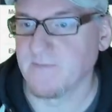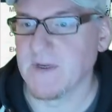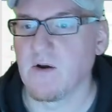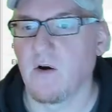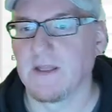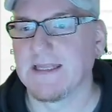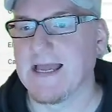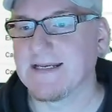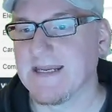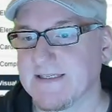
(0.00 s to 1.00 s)
We call it
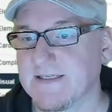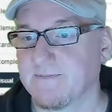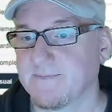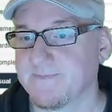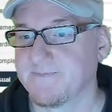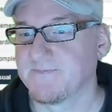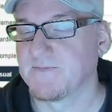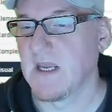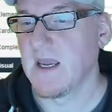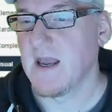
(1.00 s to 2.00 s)
like this.
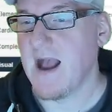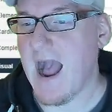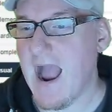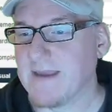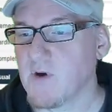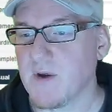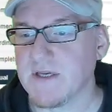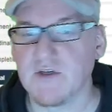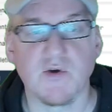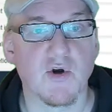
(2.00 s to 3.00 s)
I'm going
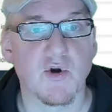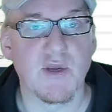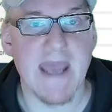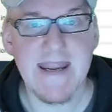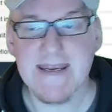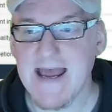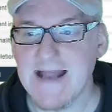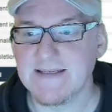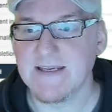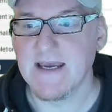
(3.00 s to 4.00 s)
to create
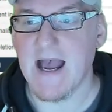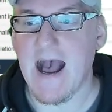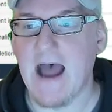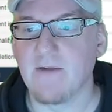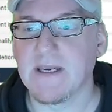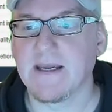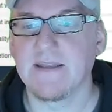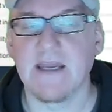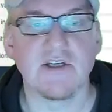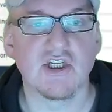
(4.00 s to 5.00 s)
that, and we can
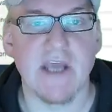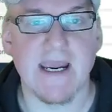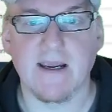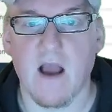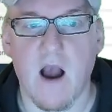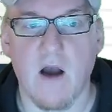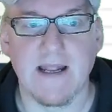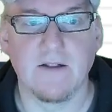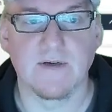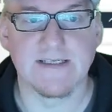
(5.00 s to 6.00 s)
then check how
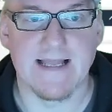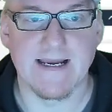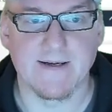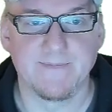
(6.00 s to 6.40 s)
that looks like.